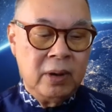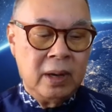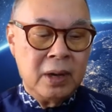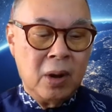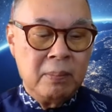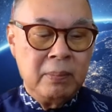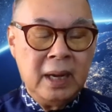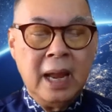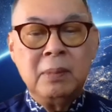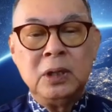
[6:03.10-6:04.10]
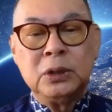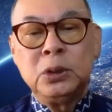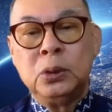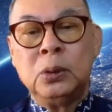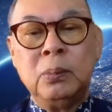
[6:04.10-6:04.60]
we were not being
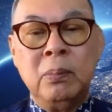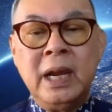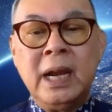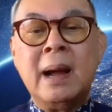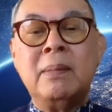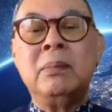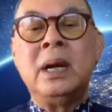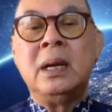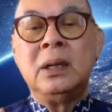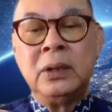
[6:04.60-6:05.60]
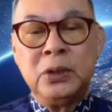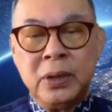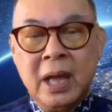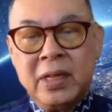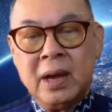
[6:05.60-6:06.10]
able to become
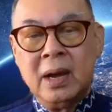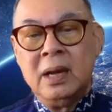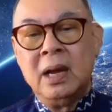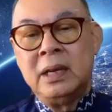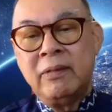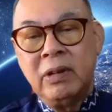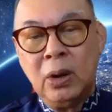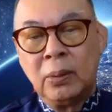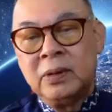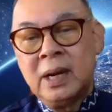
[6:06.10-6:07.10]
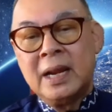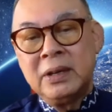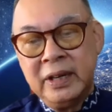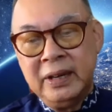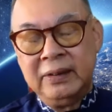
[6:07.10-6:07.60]
together developed
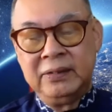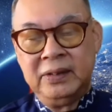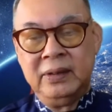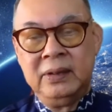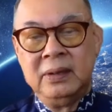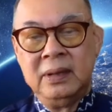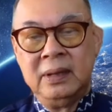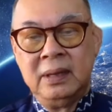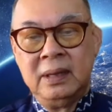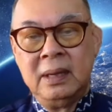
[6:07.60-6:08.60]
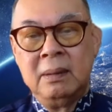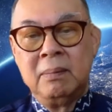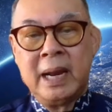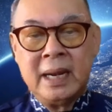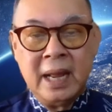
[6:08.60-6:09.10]
countries.
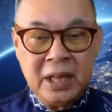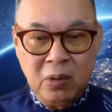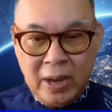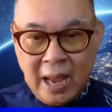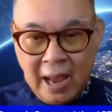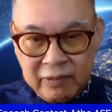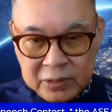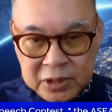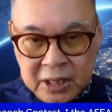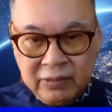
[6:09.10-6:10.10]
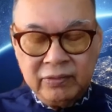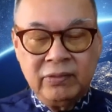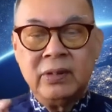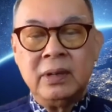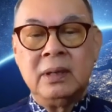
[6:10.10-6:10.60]
But I think we have
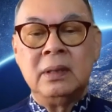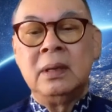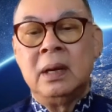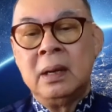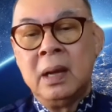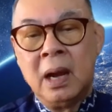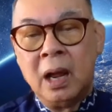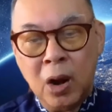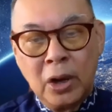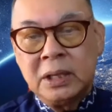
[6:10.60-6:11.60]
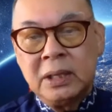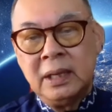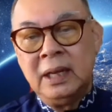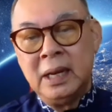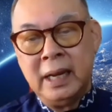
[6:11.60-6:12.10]
achieved a
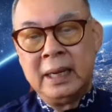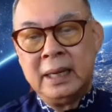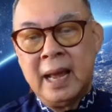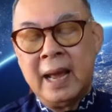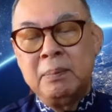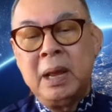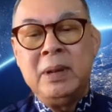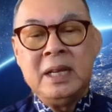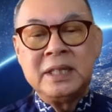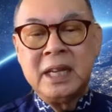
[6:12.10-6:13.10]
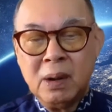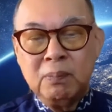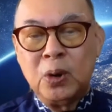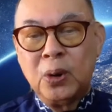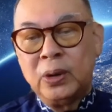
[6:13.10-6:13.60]
lot indeed. And maybe
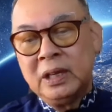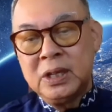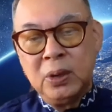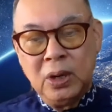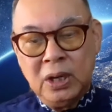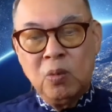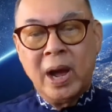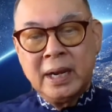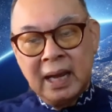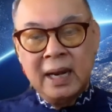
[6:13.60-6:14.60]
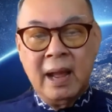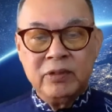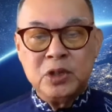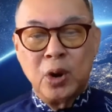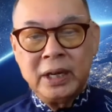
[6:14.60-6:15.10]
Singapore is the only one that
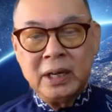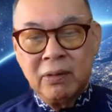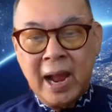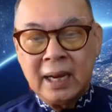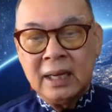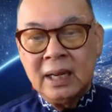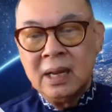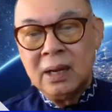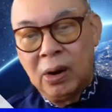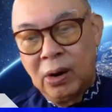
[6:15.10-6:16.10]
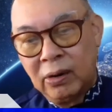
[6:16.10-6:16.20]
have joined the rank